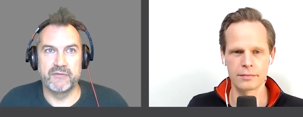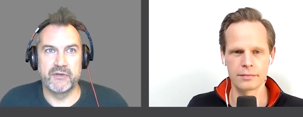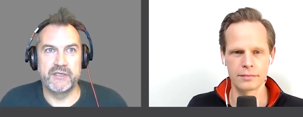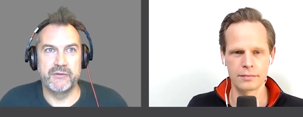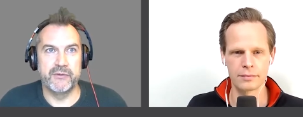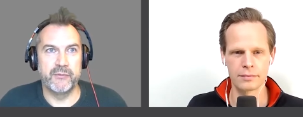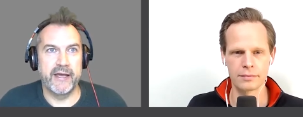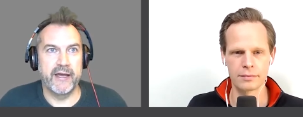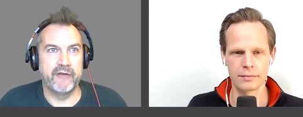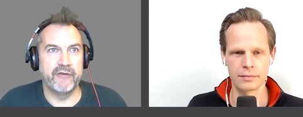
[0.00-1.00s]
Speaker 1: foot two and weigh
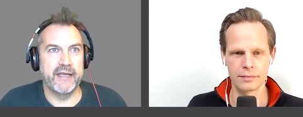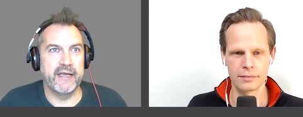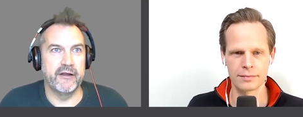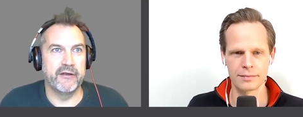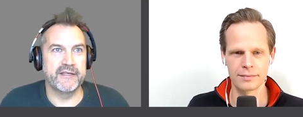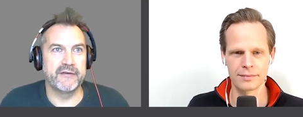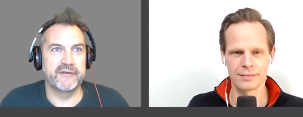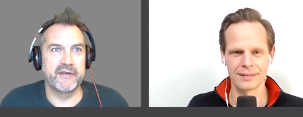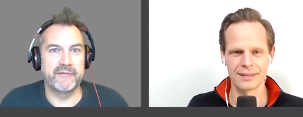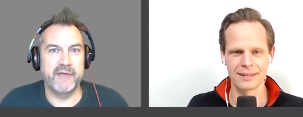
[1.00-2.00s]
one hundred kilos. I was
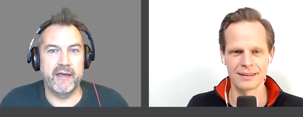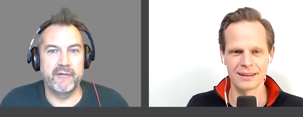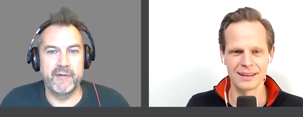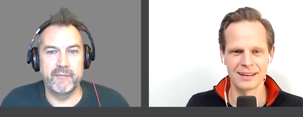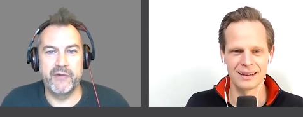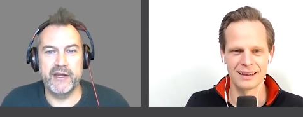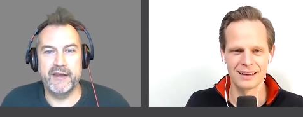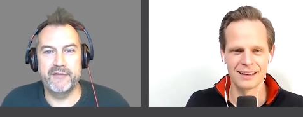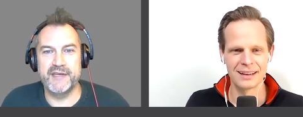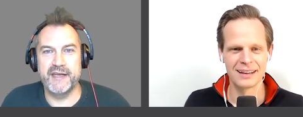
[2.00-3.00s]
a, a pretty
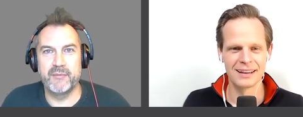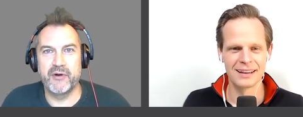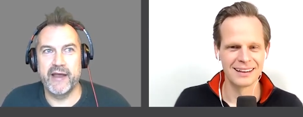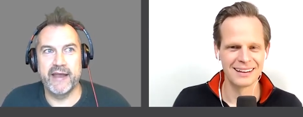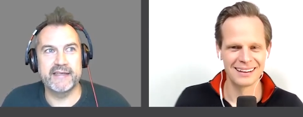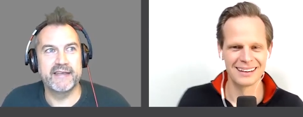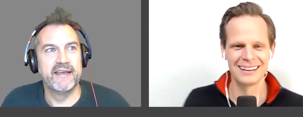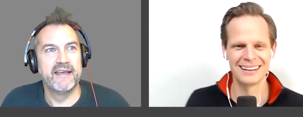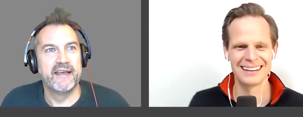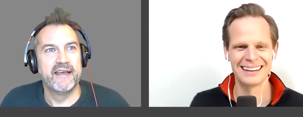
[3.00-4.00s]
nifty number eight.
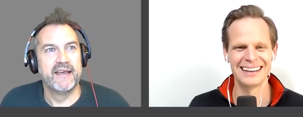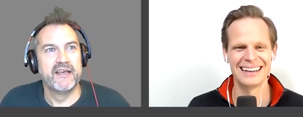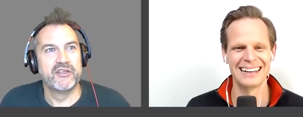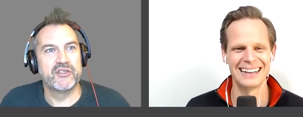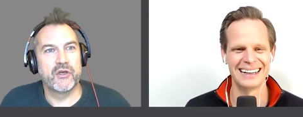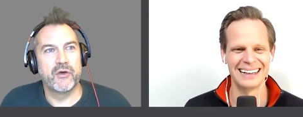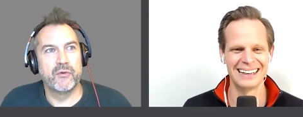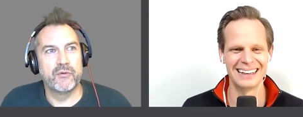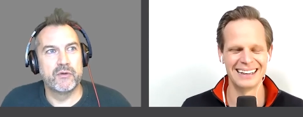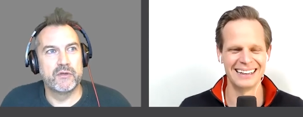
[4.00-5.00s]

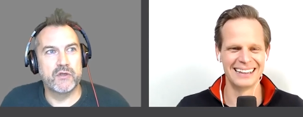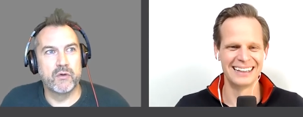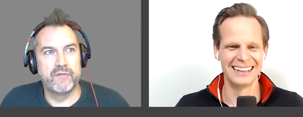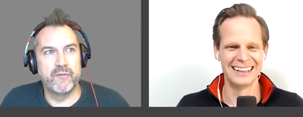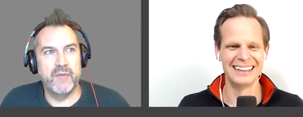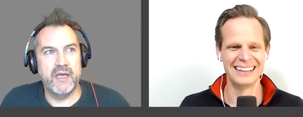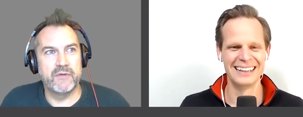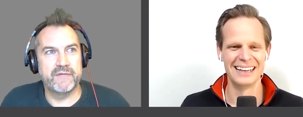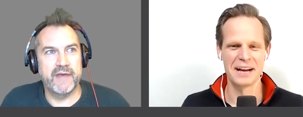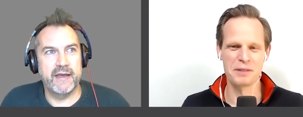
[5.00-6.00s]
So school for me was
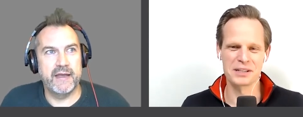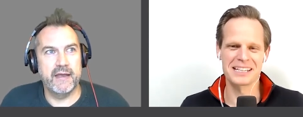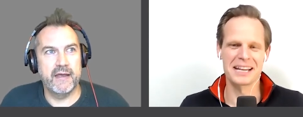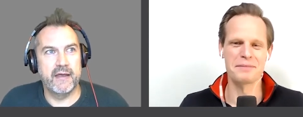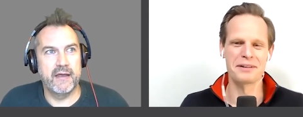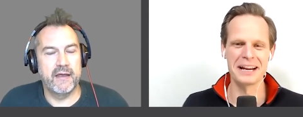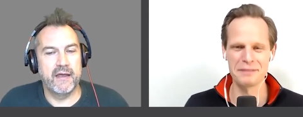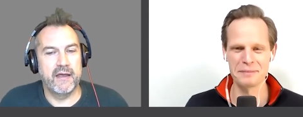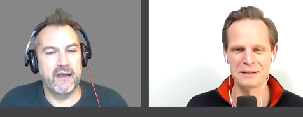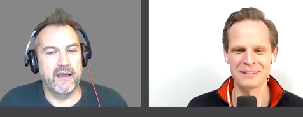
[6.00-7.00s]
fairly...
Speaker 2: And what's the number eight
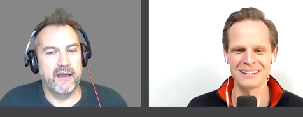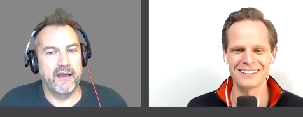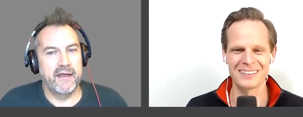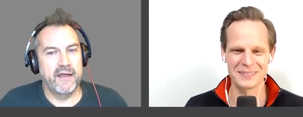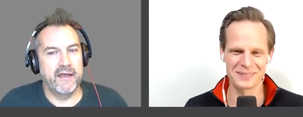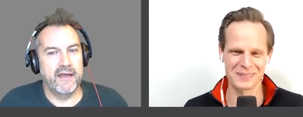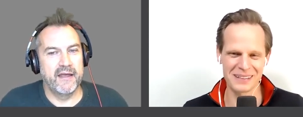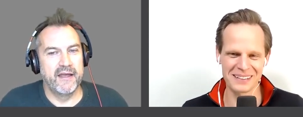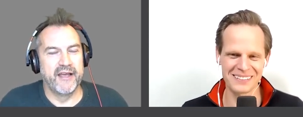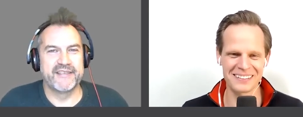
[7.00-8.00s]
for people? Not
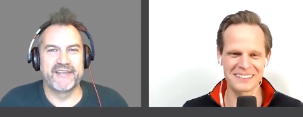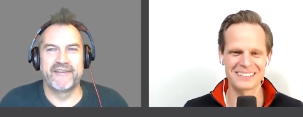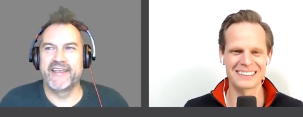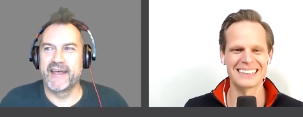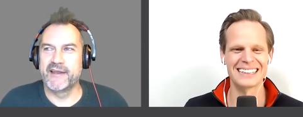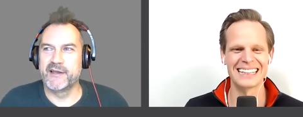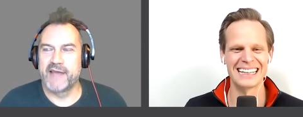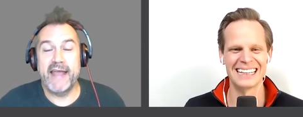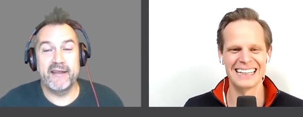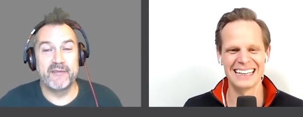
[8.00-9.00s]
Speaker 1: familiar. Oh, sorry, yeah,
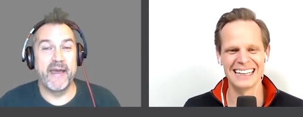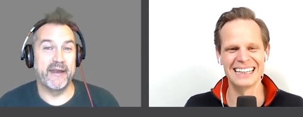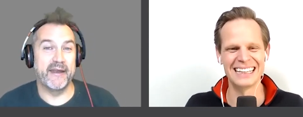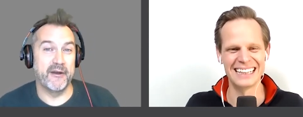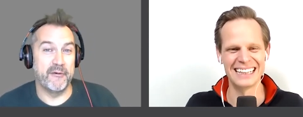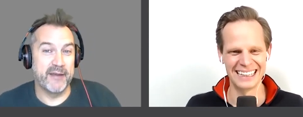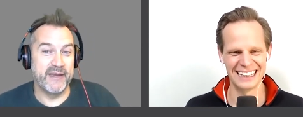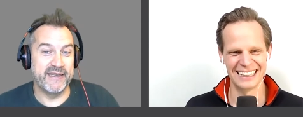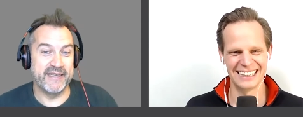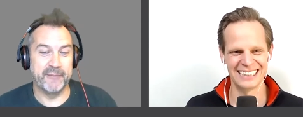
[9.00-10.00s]
the eighth man in a rugby
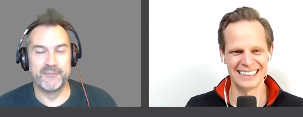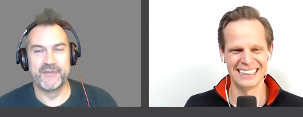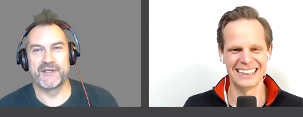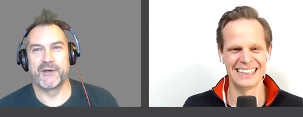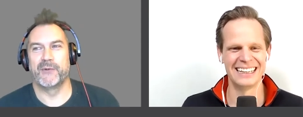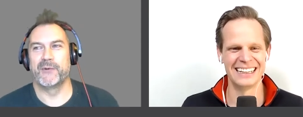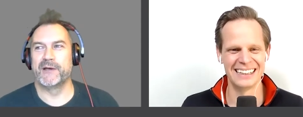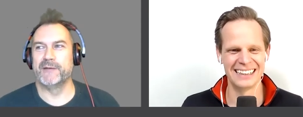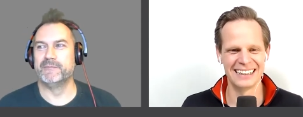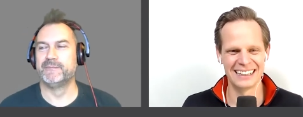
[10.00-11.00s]
team. So,
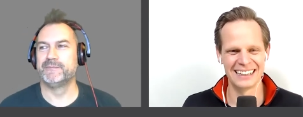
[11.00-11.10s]
um,